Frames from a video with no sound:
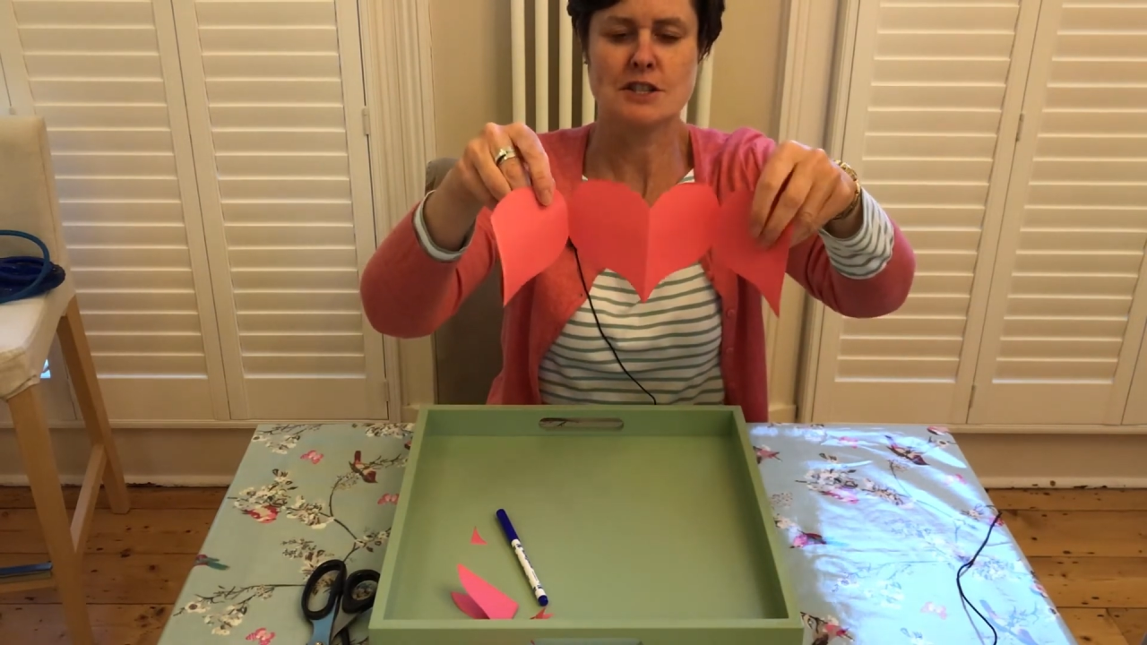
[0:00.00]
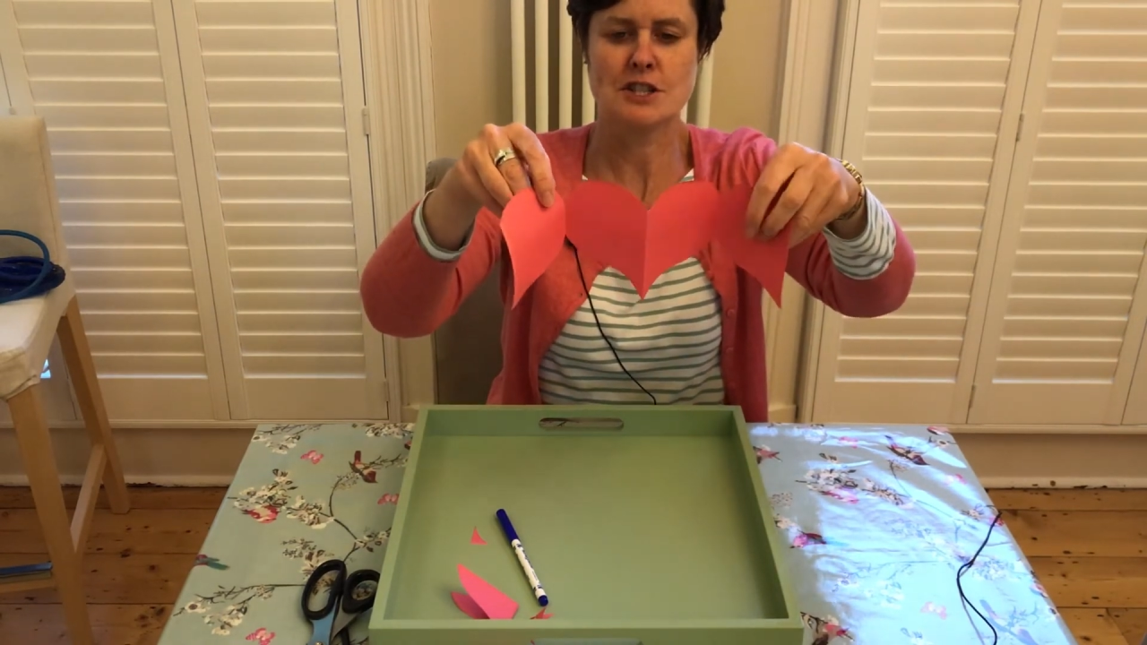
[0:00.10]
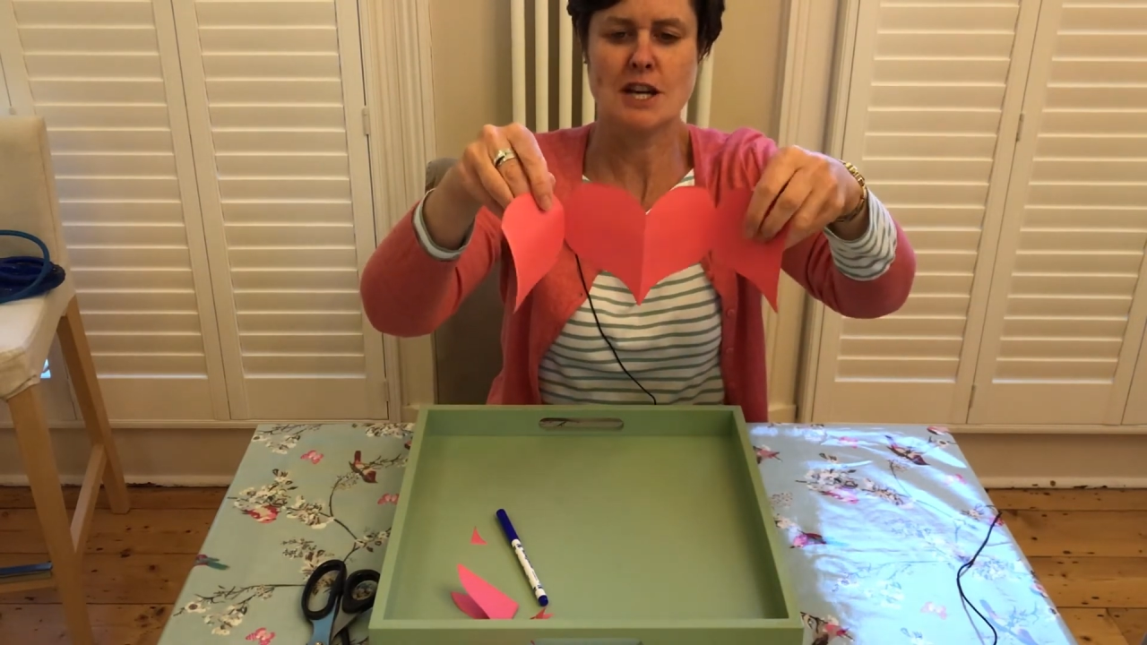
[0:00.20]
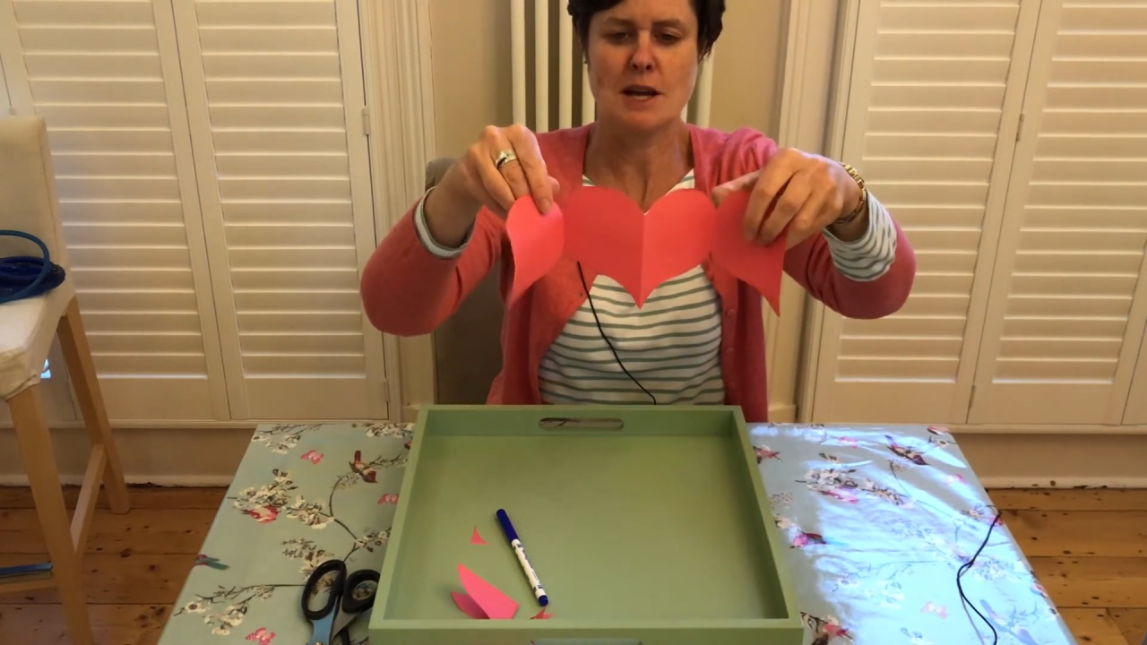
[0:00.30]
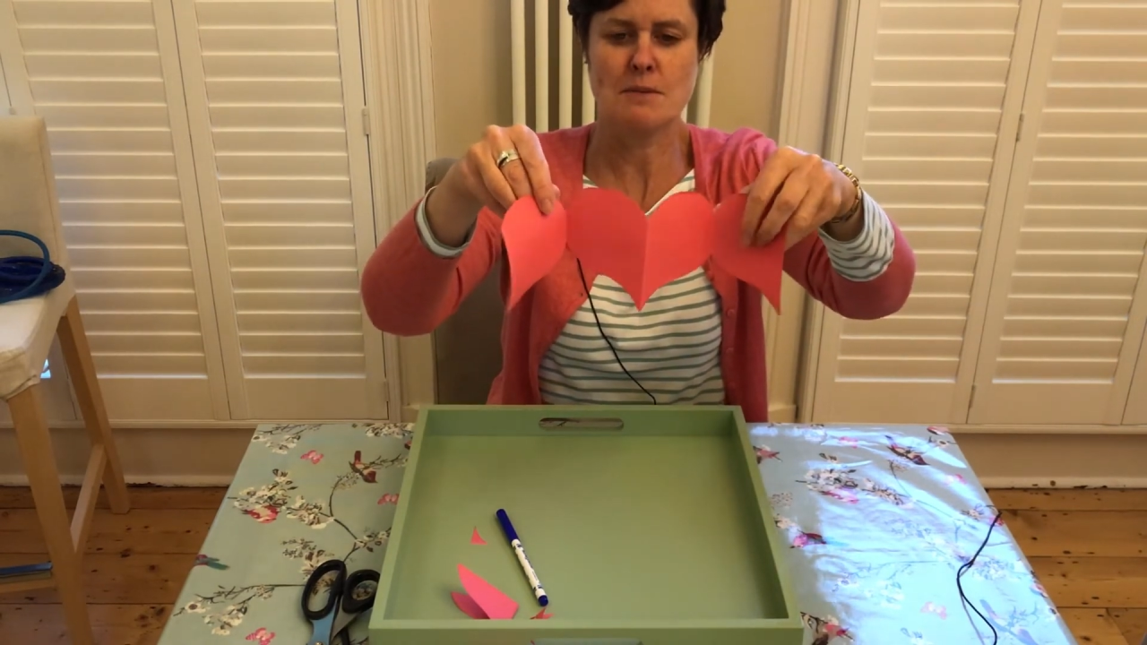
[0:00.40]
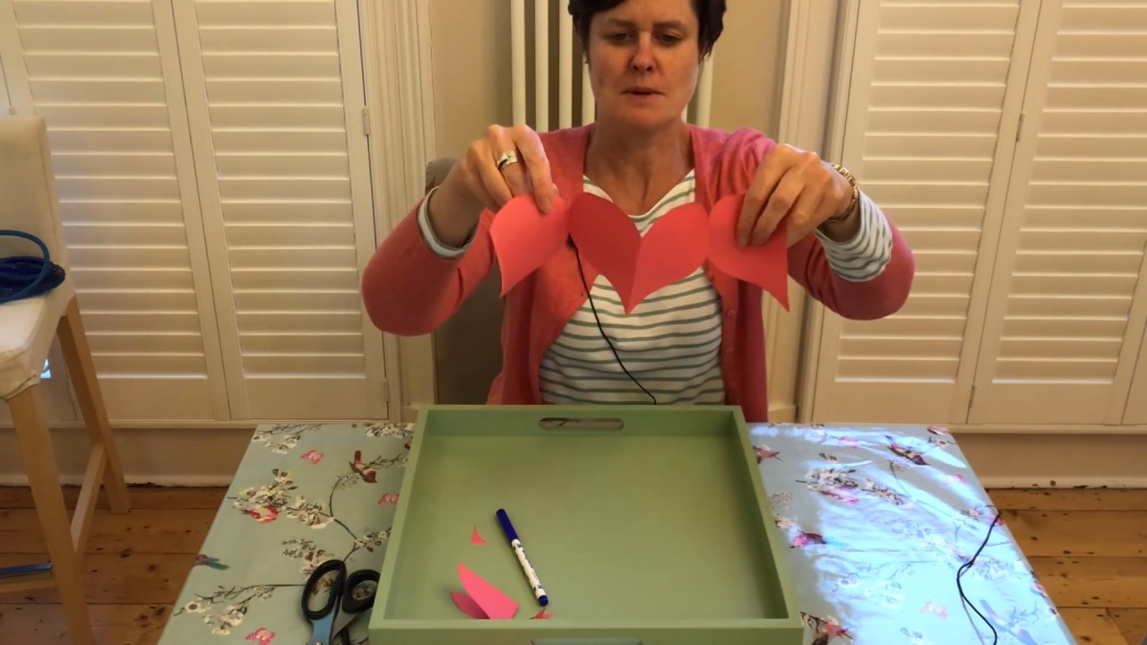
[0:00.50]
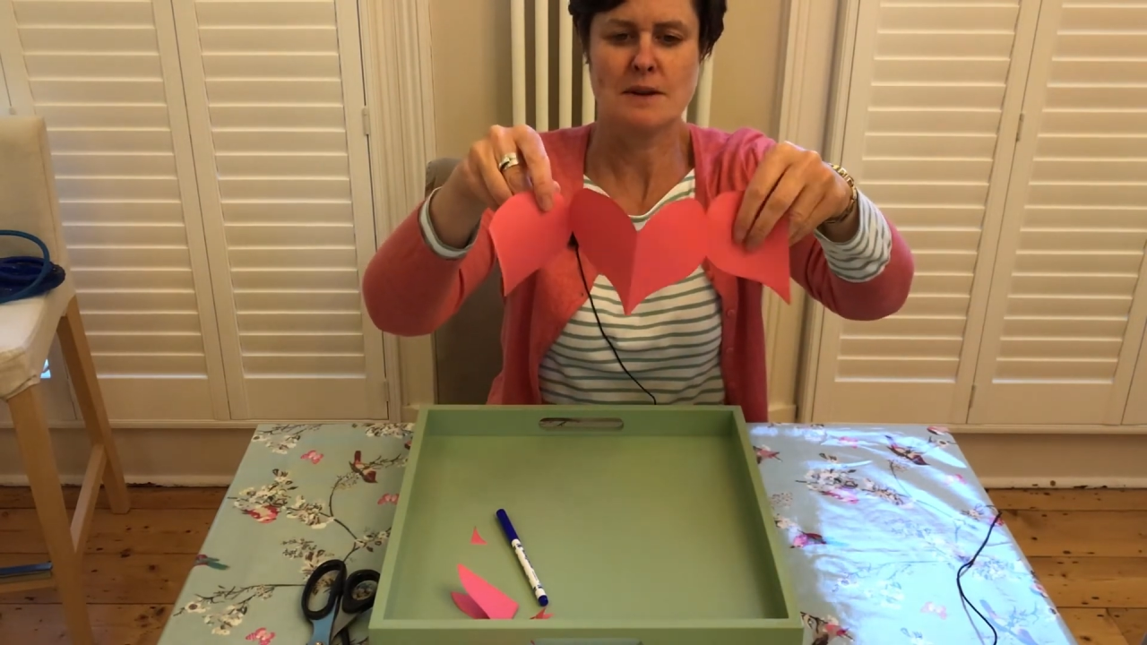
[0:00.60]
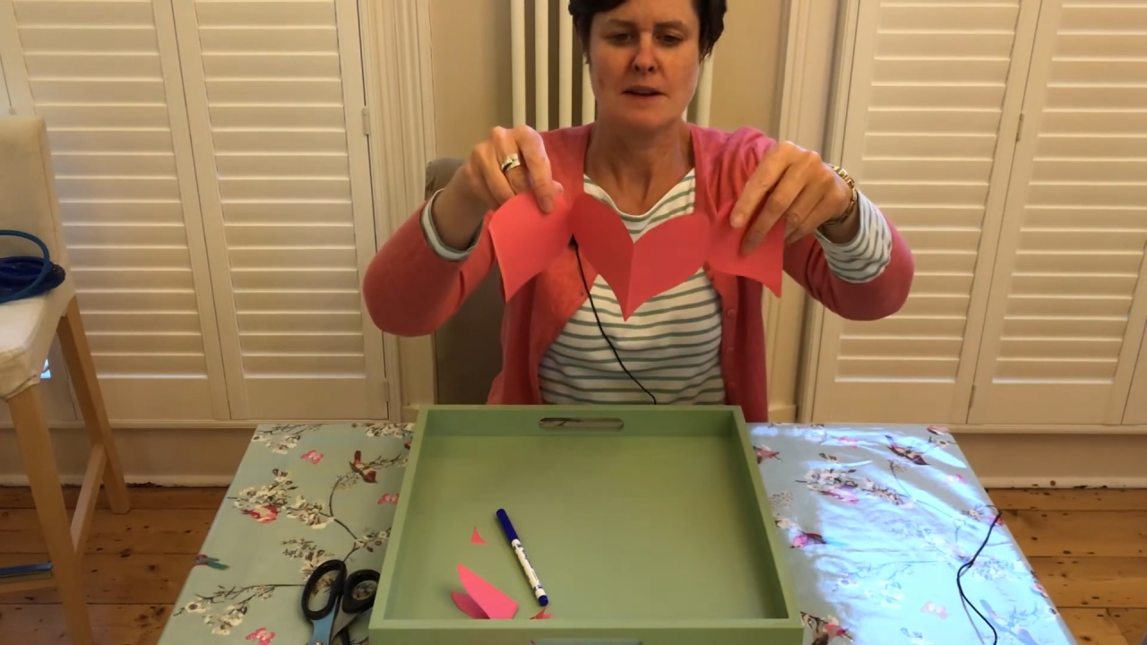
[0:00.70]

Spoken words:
shape,